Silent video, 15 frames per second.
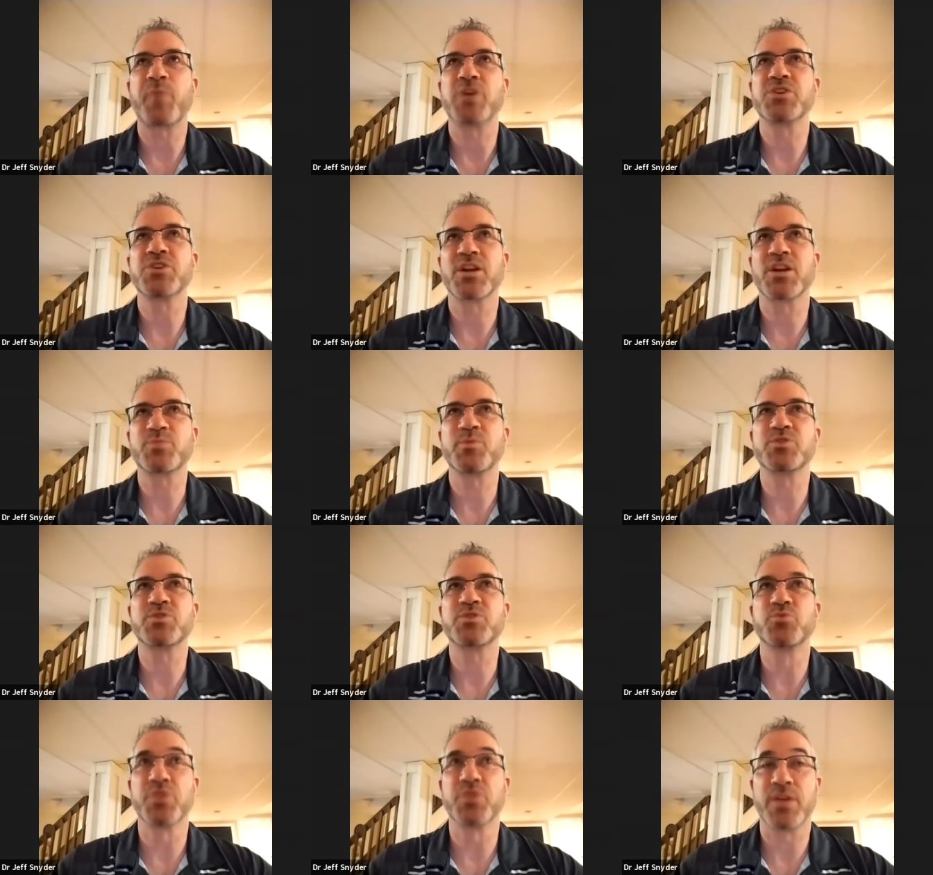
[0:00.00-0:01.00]
adjustments
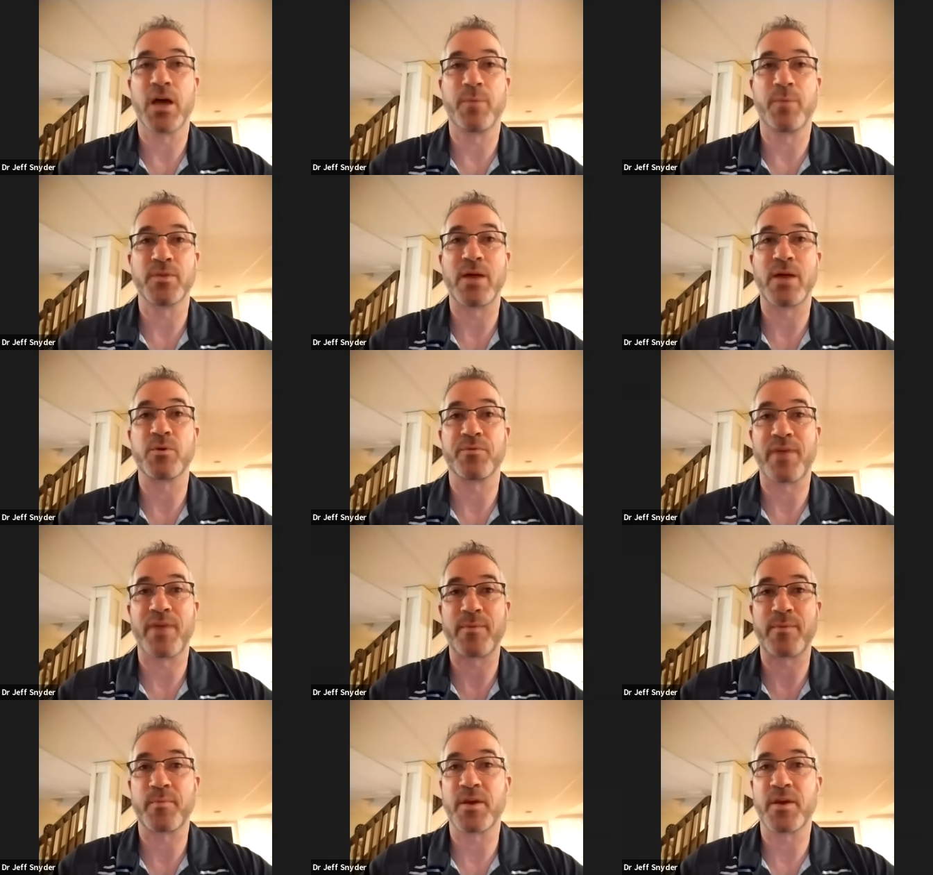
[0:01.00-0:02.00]
really help a lot with
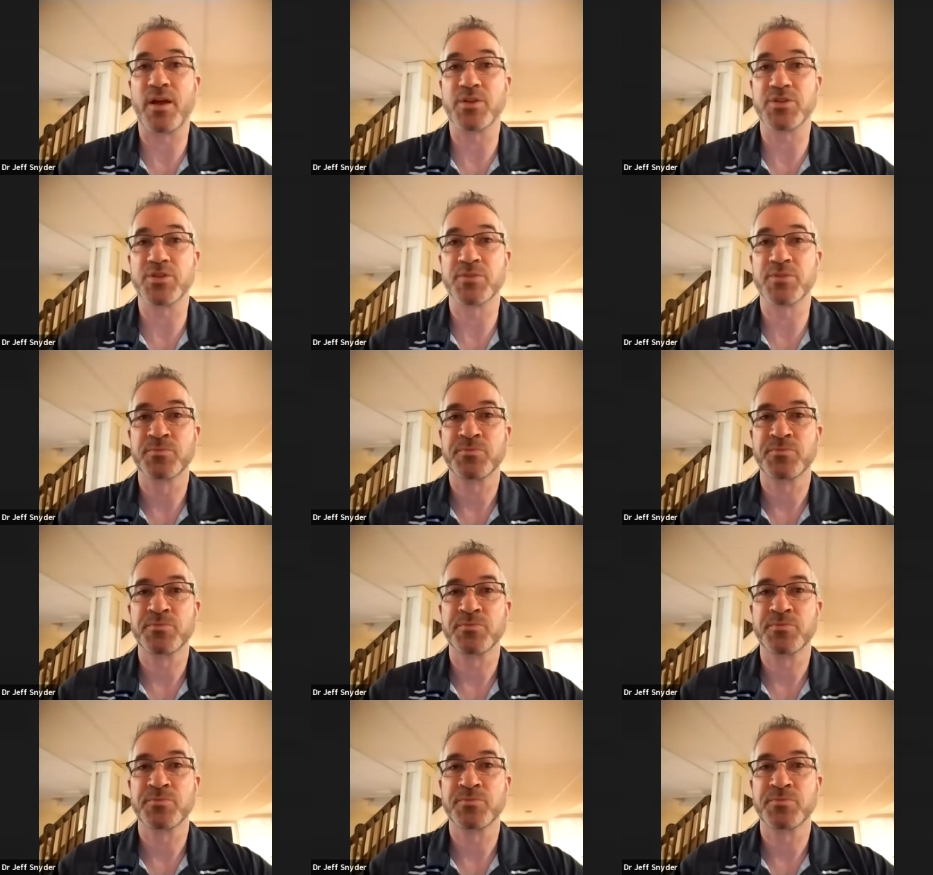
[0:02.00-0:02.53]
fibromyalgia